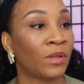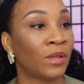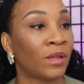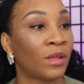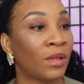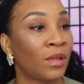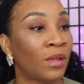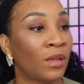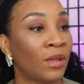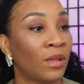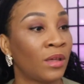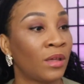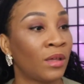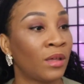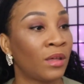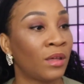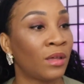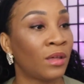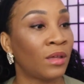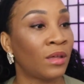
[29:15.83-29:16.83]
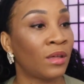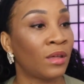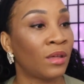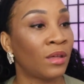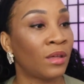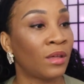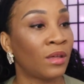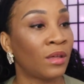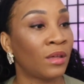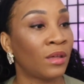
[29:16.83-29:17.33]

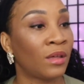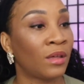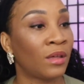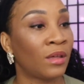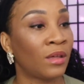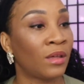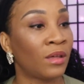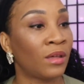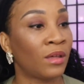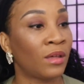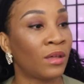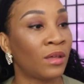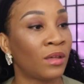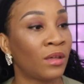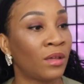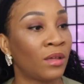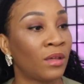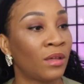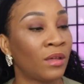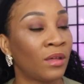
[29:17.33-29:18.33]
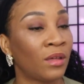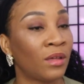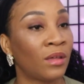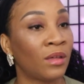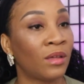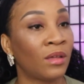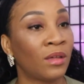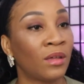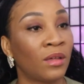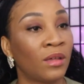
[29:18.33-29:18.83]

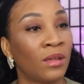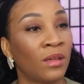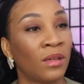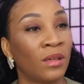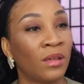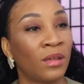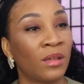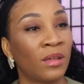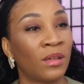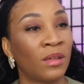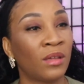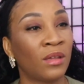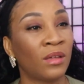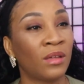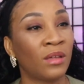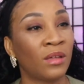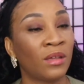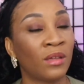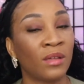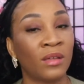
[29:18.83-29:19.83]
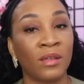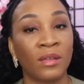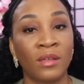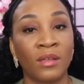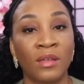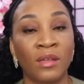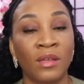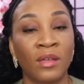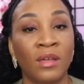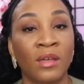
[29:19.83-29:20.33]

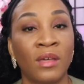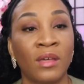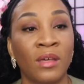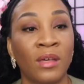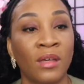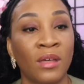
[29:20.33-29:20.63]
Nothing is said.